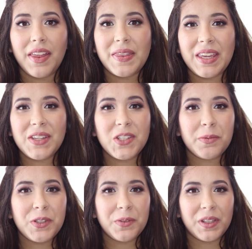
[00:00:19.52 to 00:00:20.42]
Thank you so
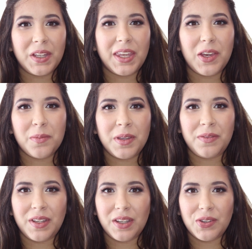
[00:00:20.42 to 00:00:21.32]
much for clicking on my
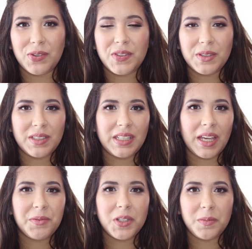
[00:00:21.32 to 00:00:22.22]
video. So today
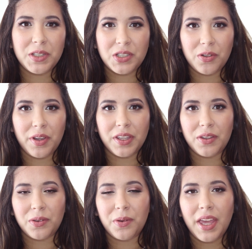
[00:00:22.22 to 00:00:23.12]
I'm going to be showing
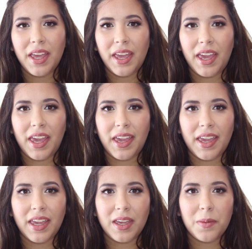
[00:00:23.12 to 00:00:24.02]
you
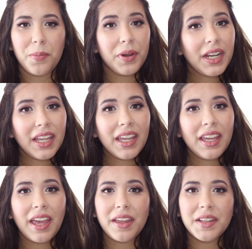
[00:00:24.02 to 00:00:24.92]
a
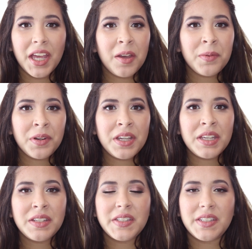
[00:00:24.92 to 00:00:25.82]
pretty
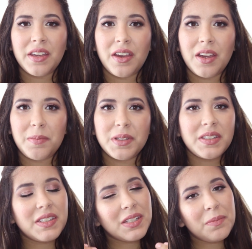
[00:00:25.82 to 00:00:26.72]
glamorous
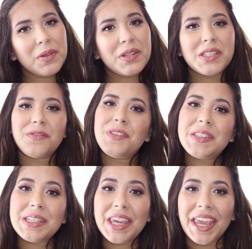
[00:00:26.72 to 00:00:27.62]
but simple,
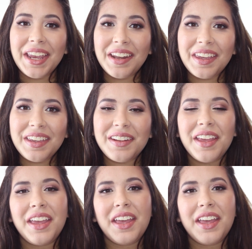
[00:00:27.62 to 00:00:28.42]
sophisticated